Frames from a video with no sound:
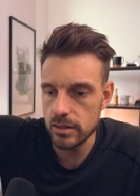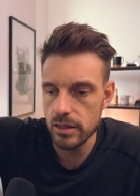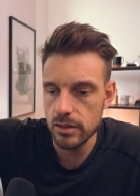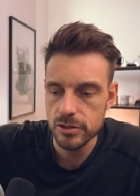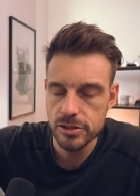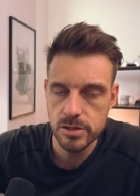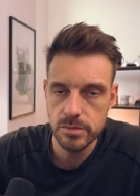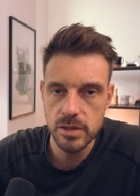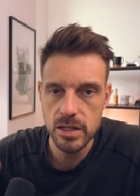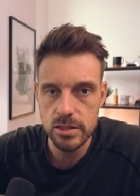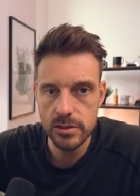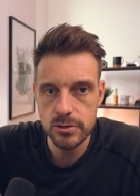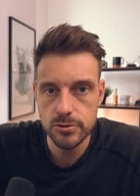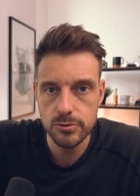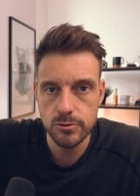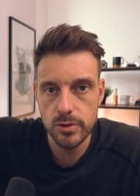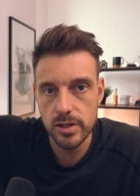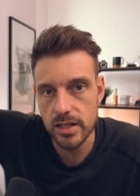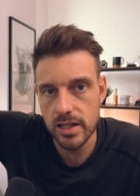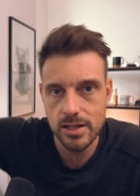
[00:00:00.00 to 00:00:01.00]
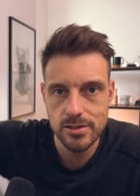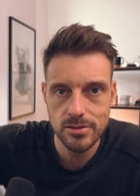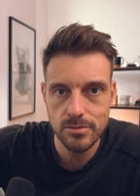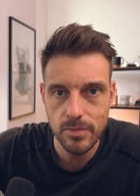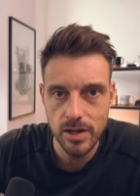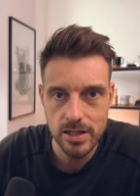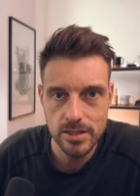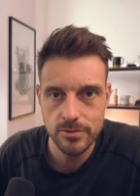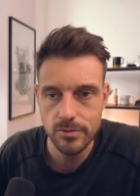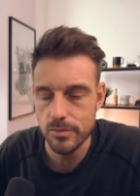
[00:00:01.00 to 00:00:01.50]
a dealership that's
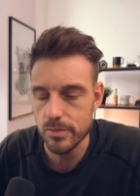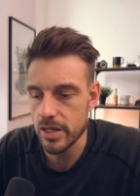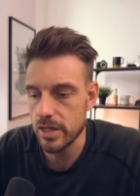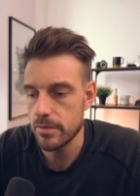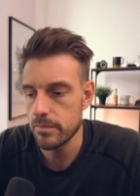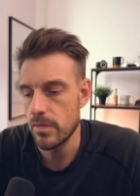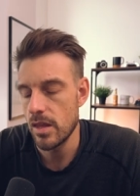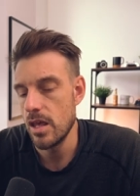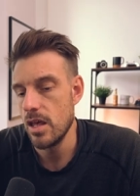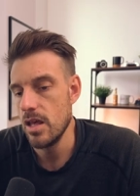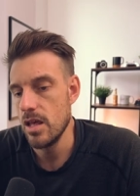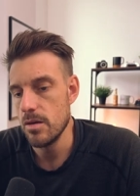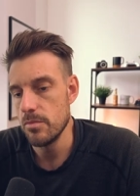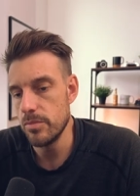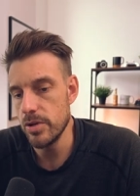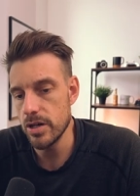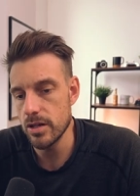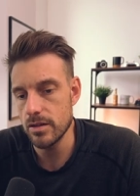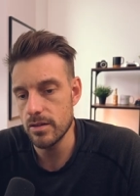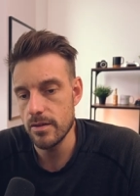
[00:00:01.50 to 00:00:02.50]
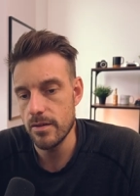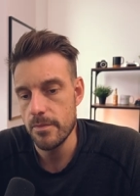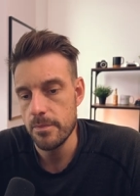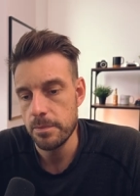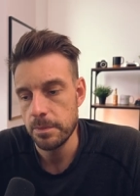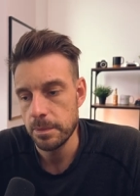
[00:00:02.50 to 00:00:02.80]
3000 miles from me but